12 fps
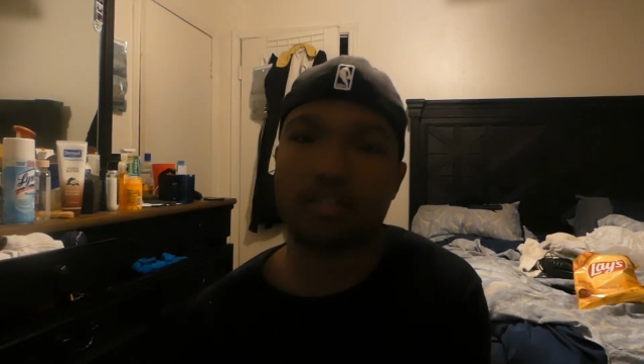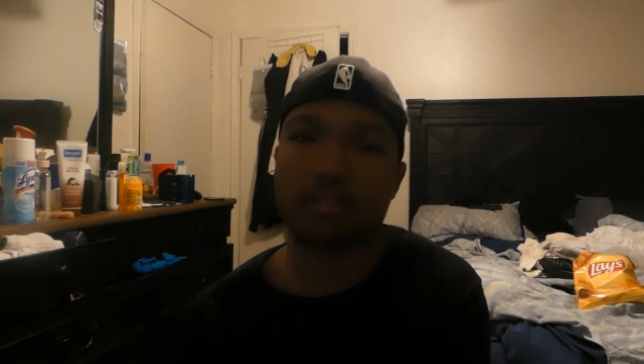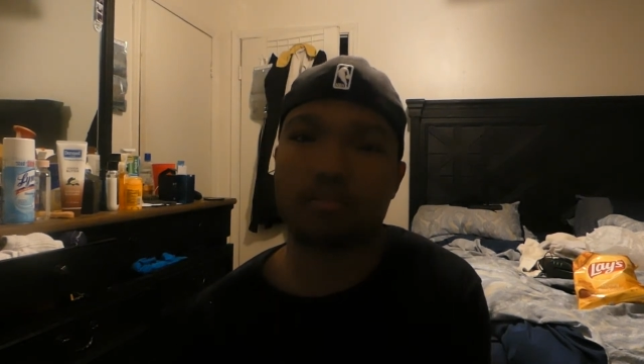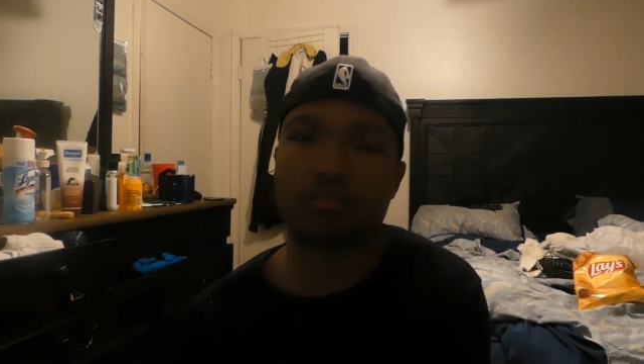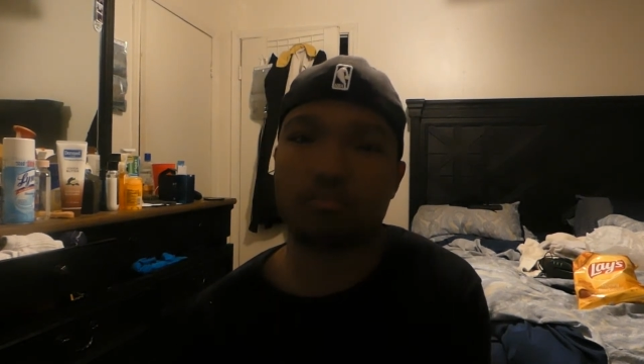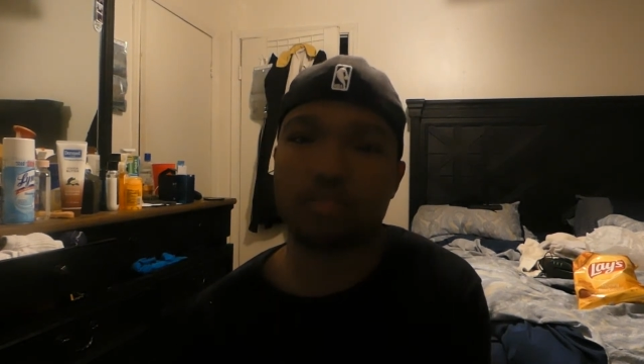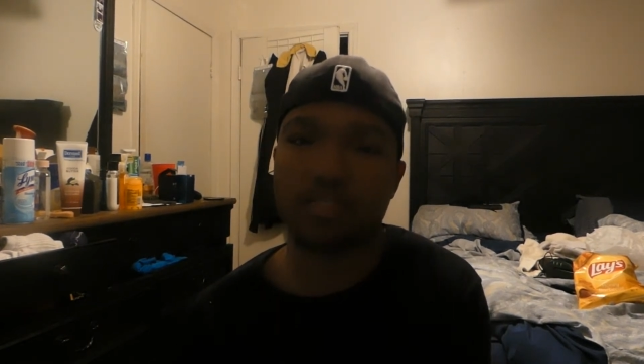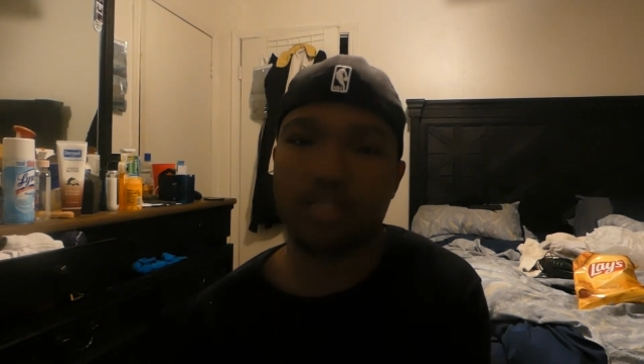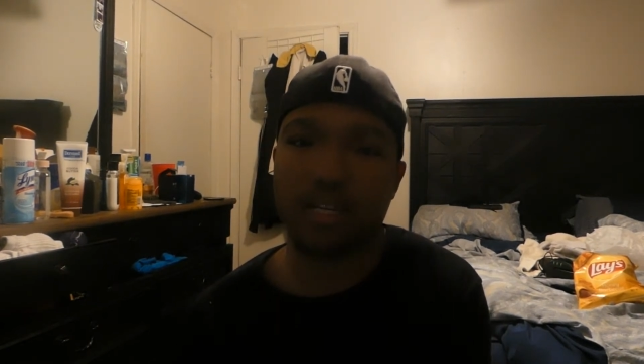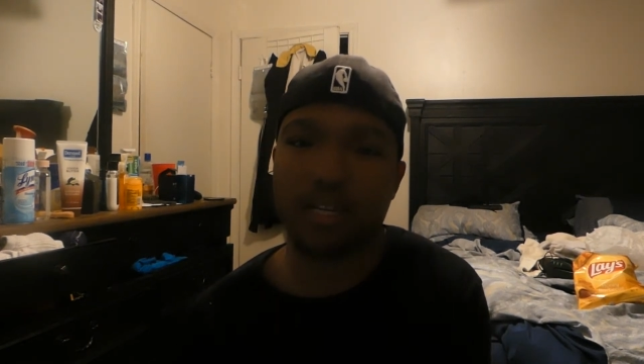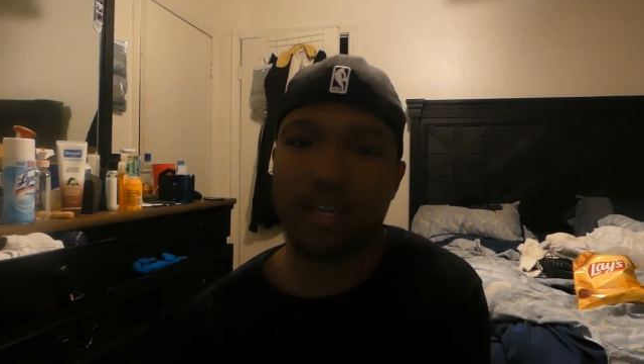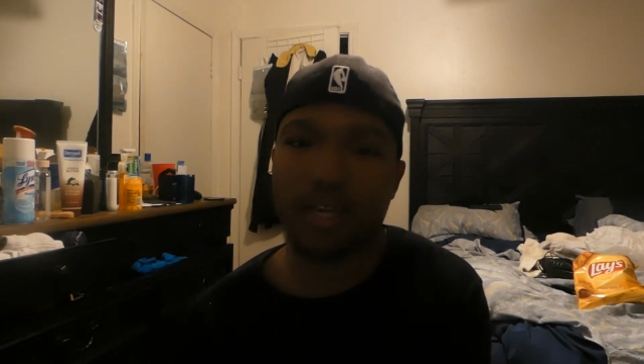to
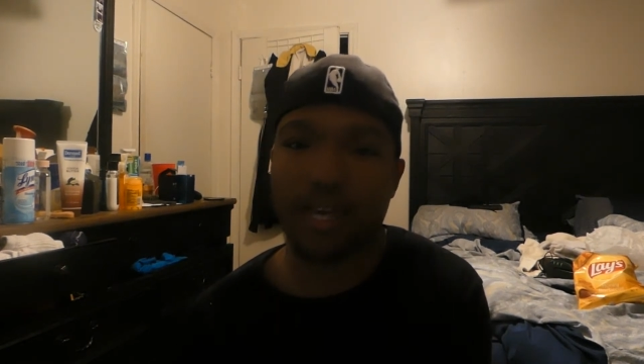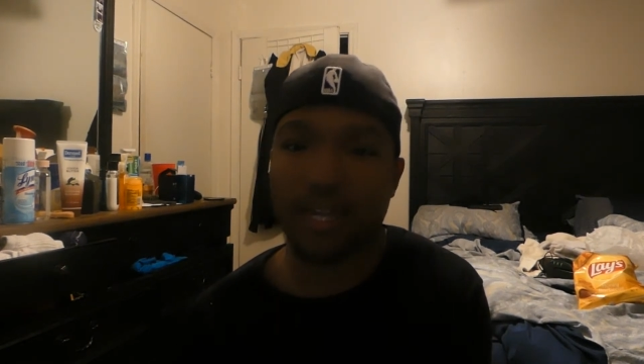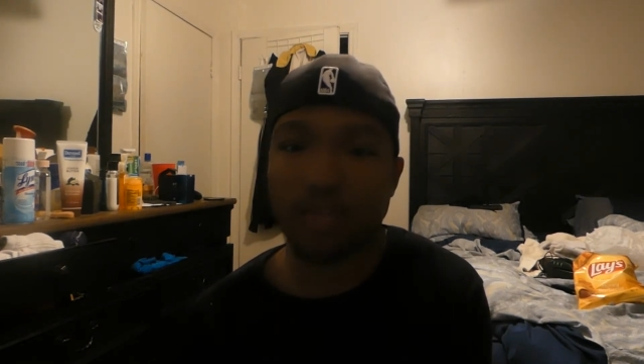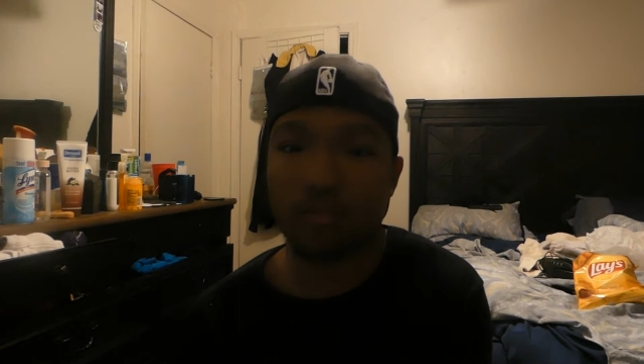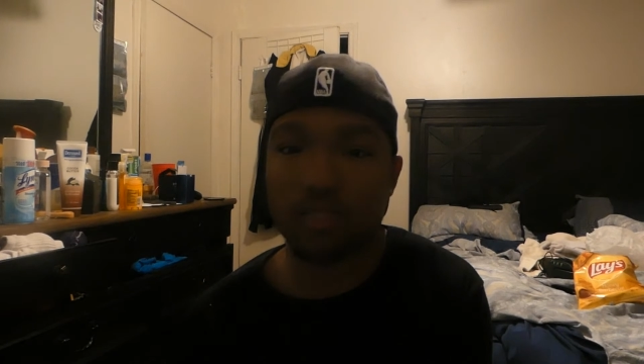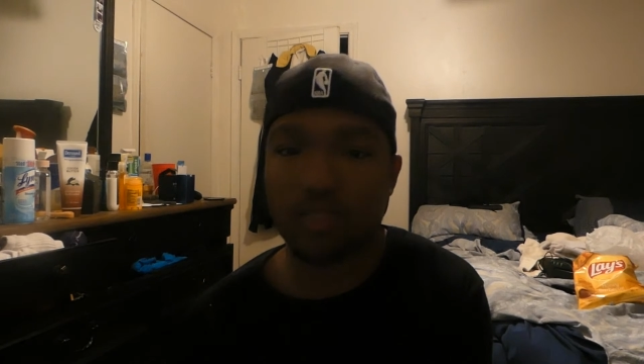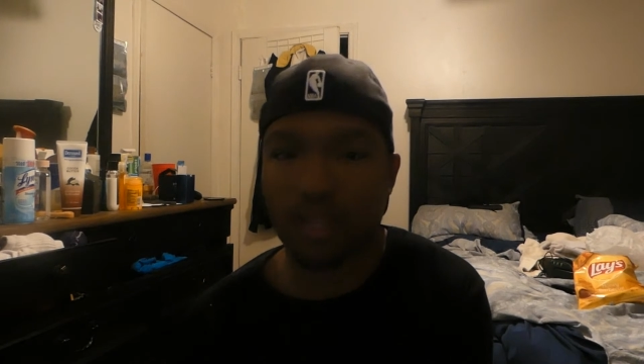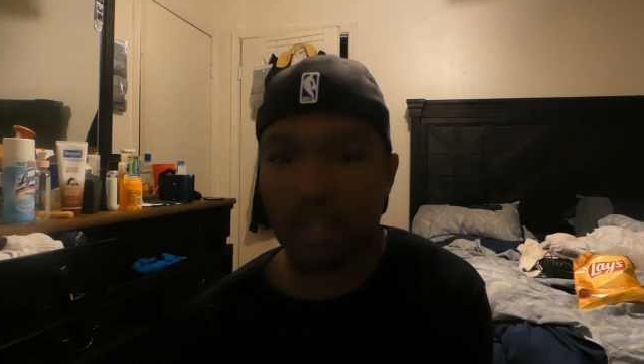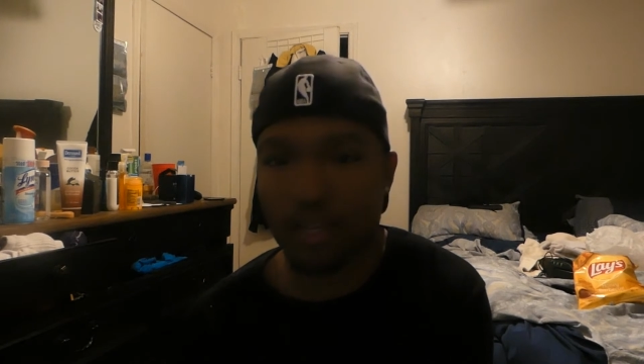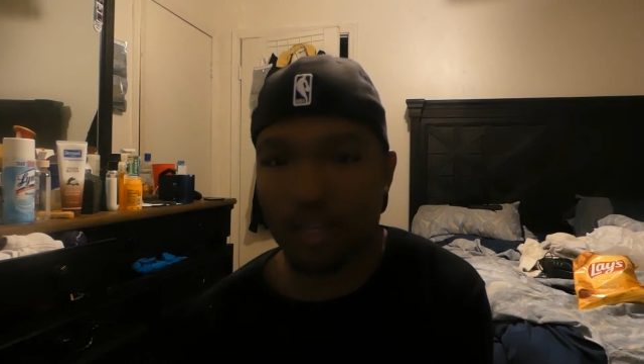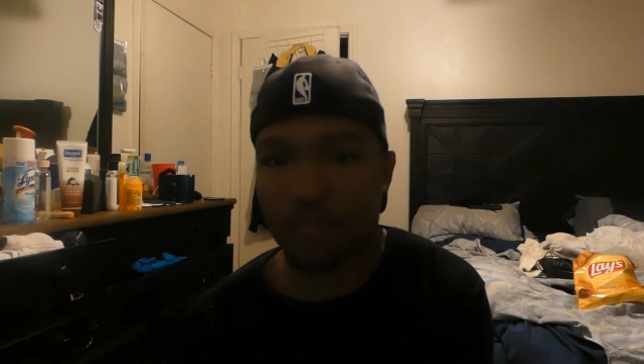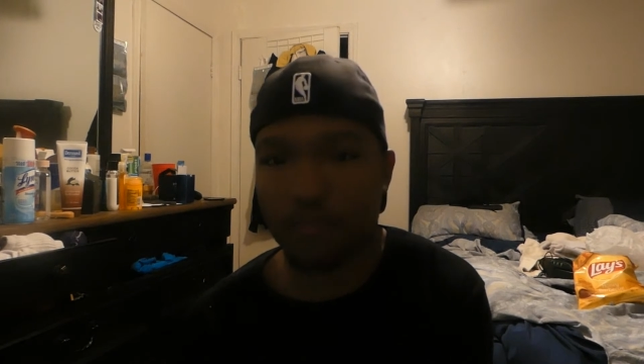say that Eddie was
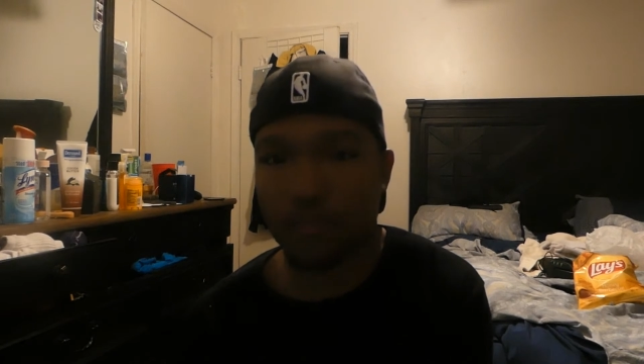dead,